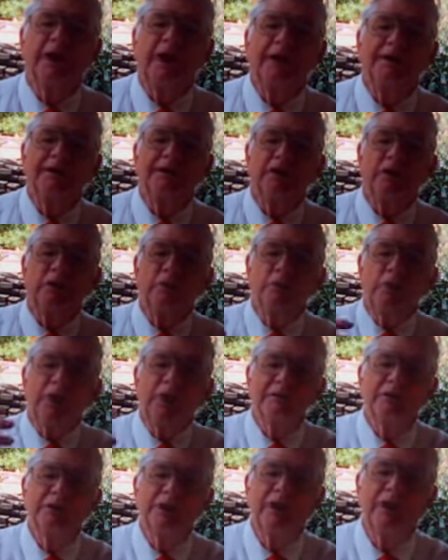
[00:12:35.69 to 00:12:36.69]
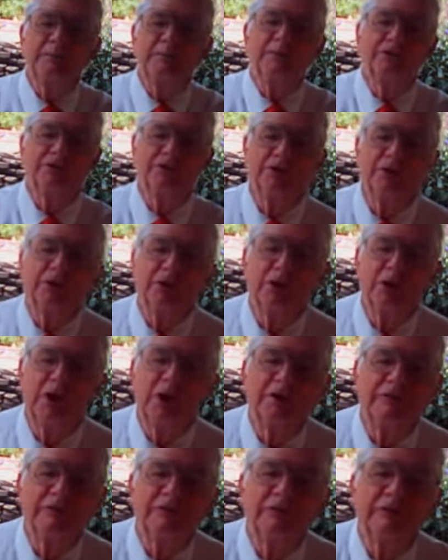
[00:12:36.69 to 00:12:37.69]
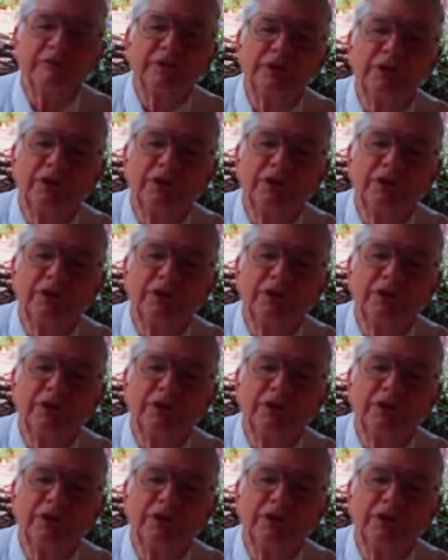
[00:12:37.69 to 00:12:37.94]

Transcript: And we have a commission in life.